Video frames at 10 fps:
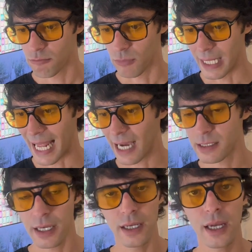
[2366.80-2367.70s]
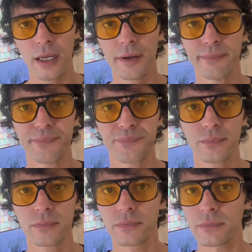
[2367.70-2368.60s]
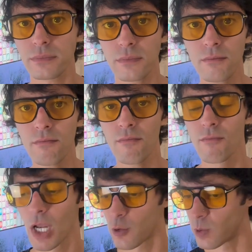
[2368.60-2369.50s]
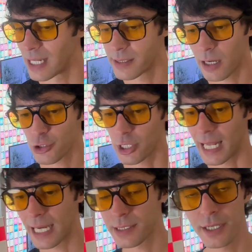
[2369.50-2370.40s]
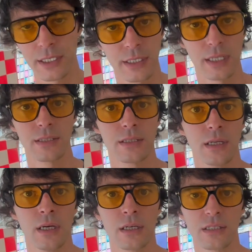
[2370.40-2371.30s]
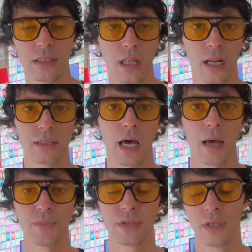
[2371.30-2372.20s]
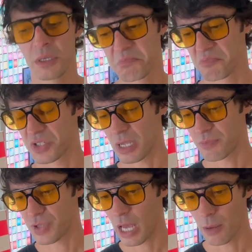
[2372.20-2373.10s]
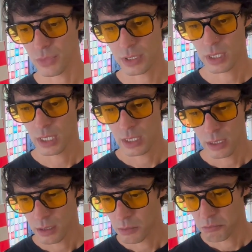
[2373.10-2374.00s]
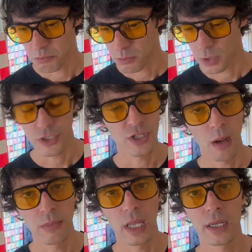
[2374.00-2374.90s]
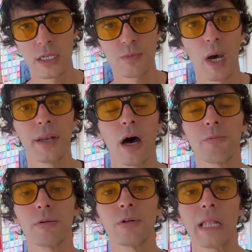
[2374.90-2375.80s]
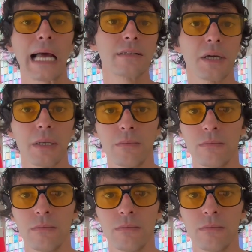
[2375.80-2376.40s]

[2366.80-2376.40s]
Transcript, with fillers: lactating, rent out your lactating tits. There's a lot of times, sometimes, some ladies might not be able to lactate.